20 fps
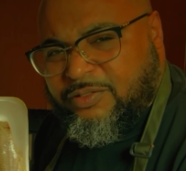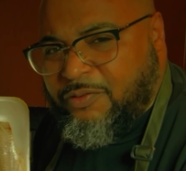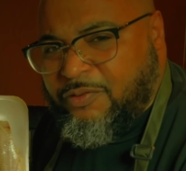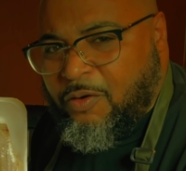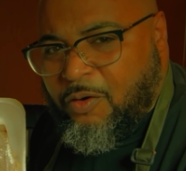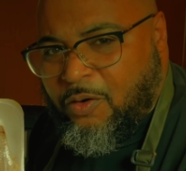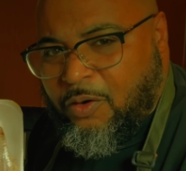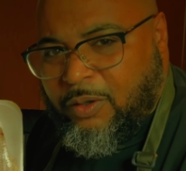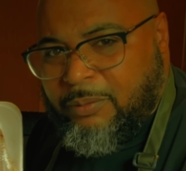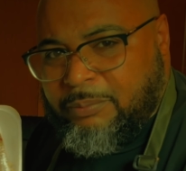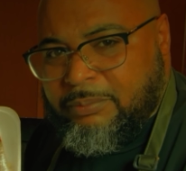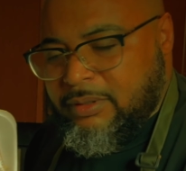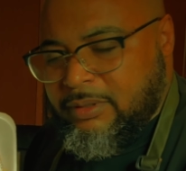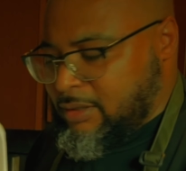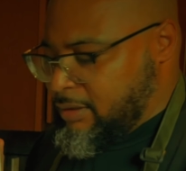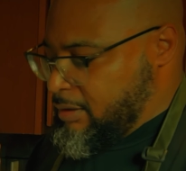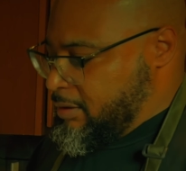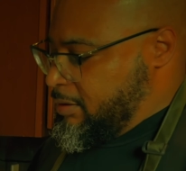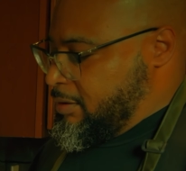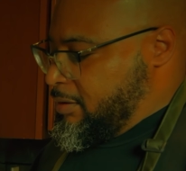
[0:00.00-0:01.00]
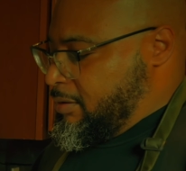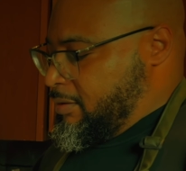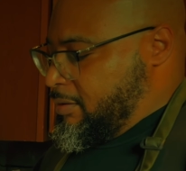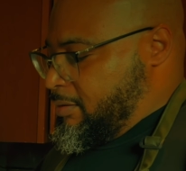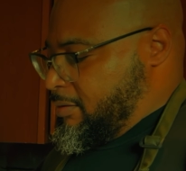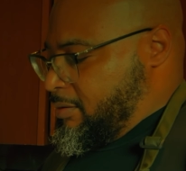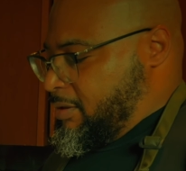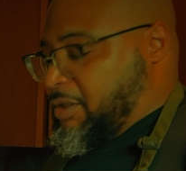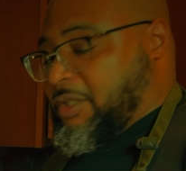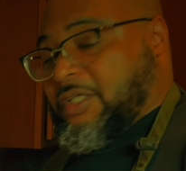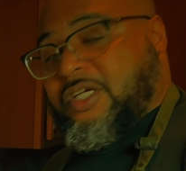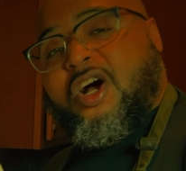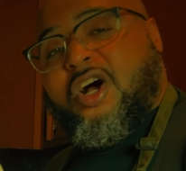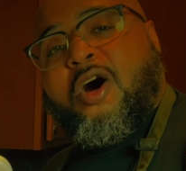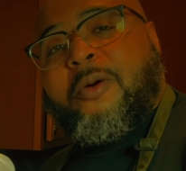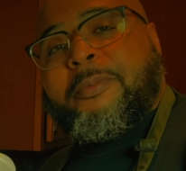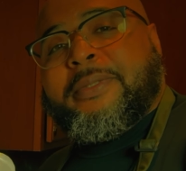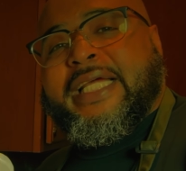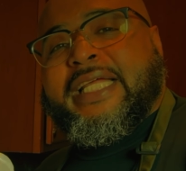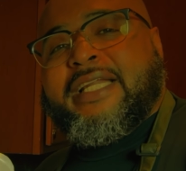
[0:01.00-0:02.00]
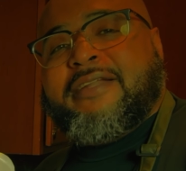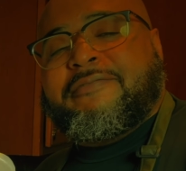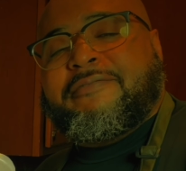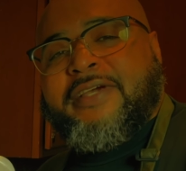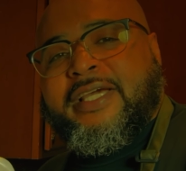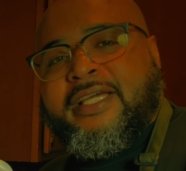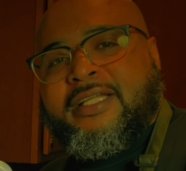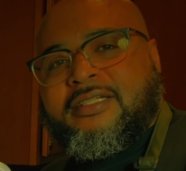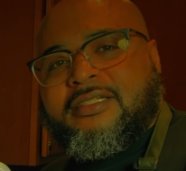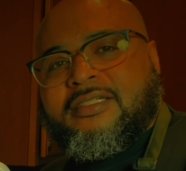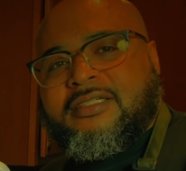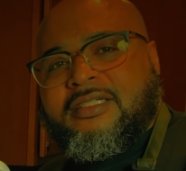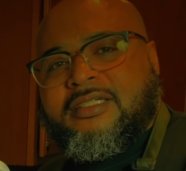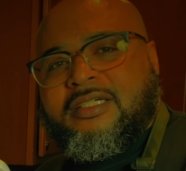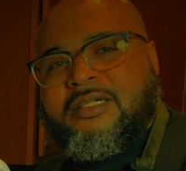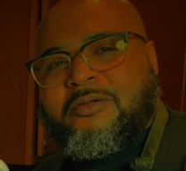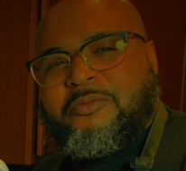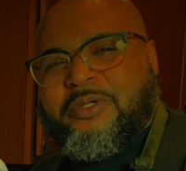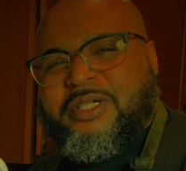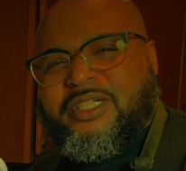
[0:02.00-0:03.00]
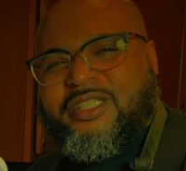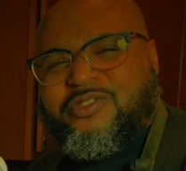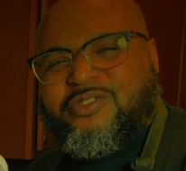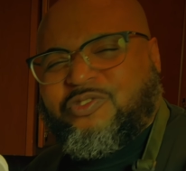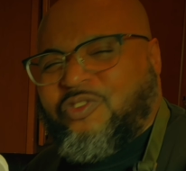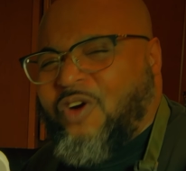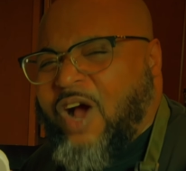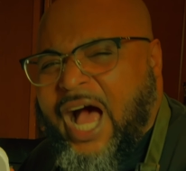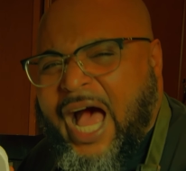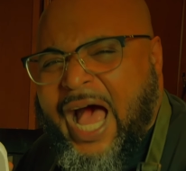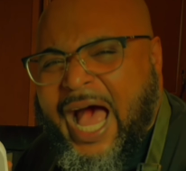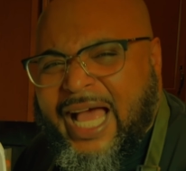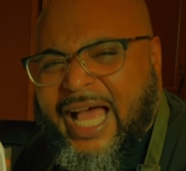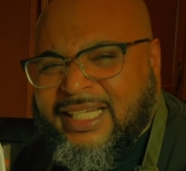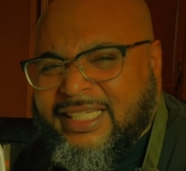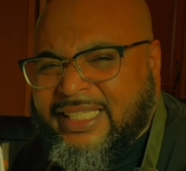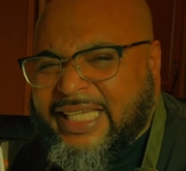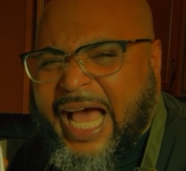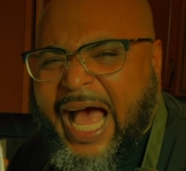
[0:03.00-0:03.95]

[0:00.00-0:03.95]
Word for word: form to the culminating event when it's fried,